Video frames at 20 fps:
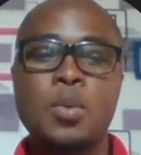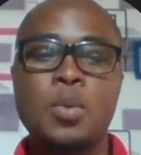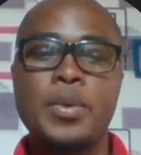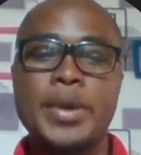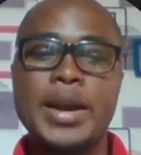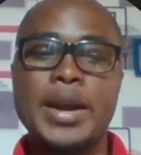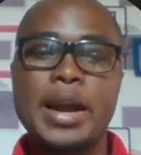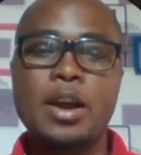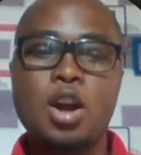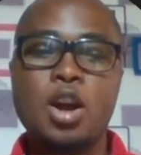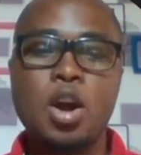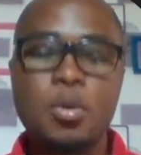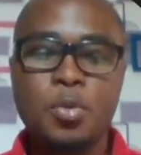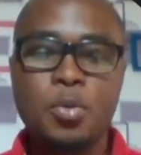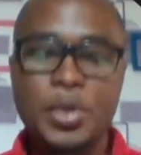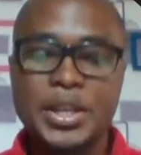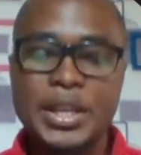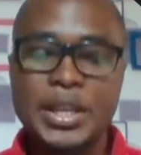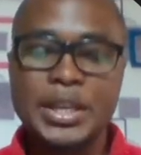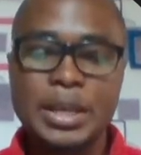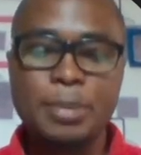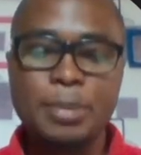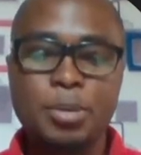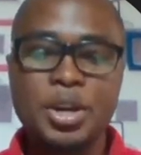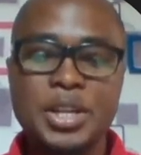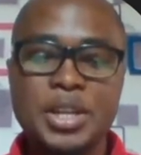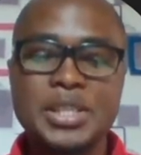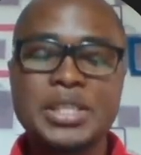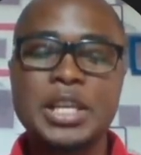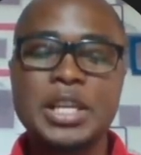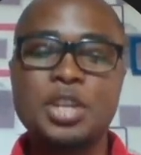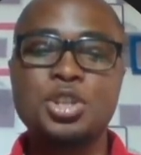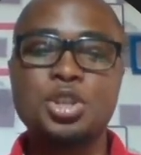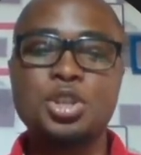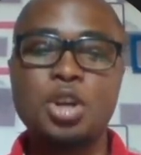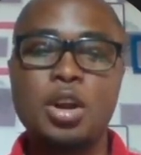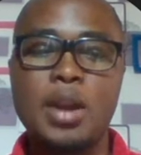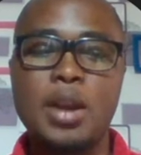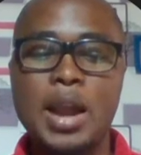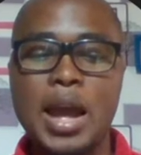We can come within the body
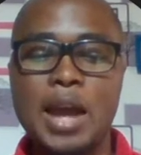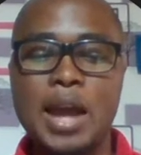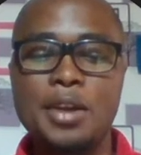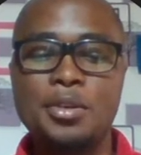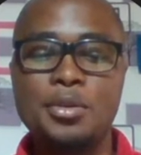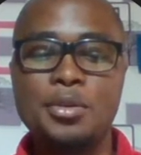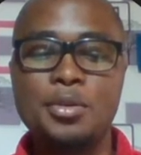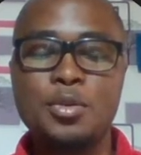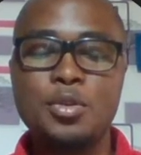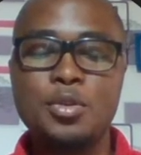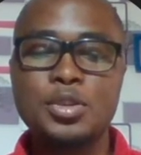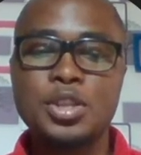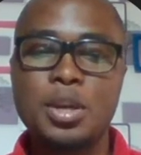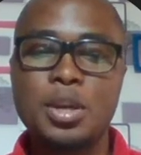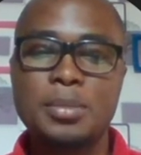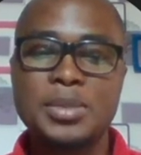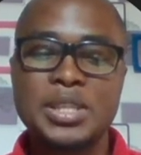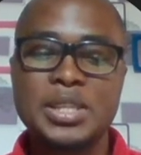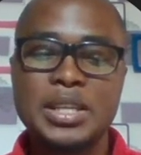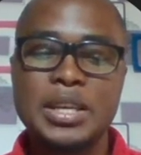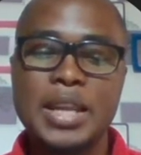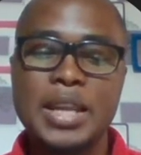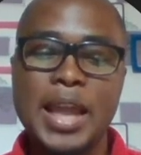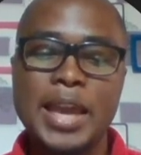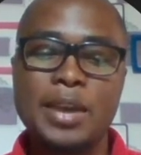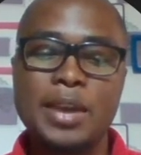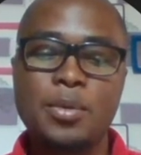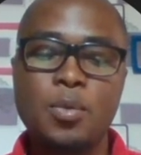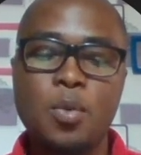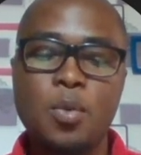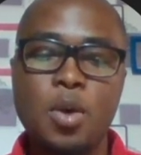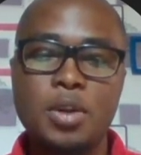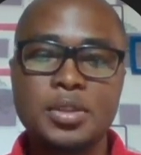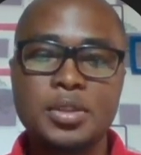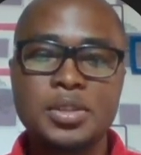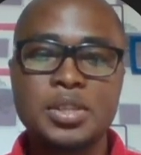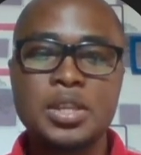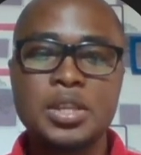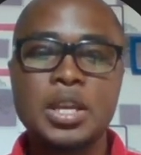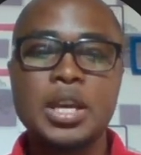section and do something like
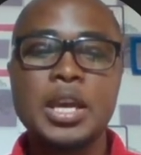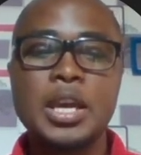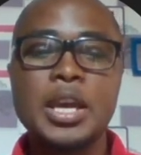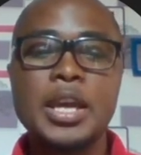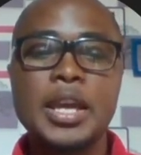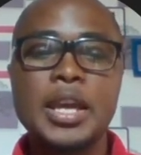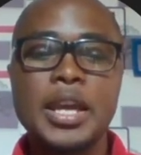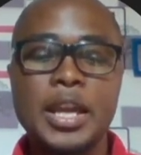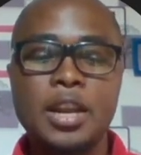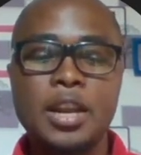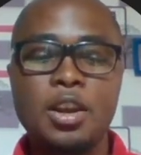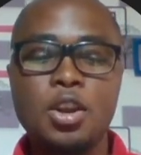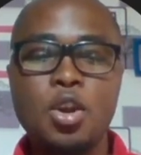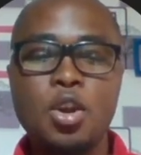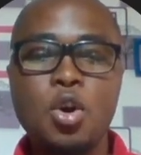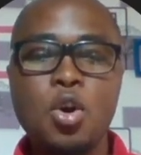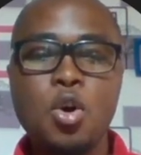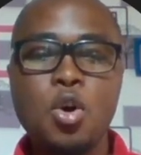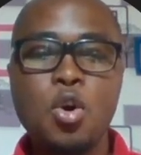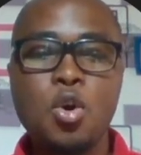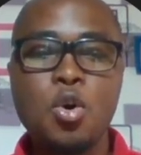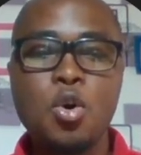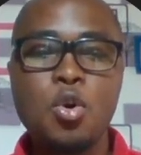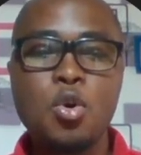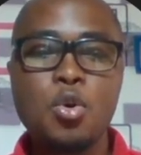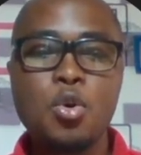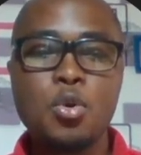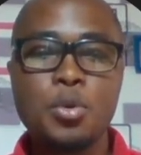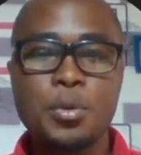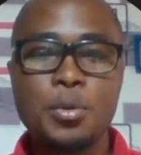what? Hello.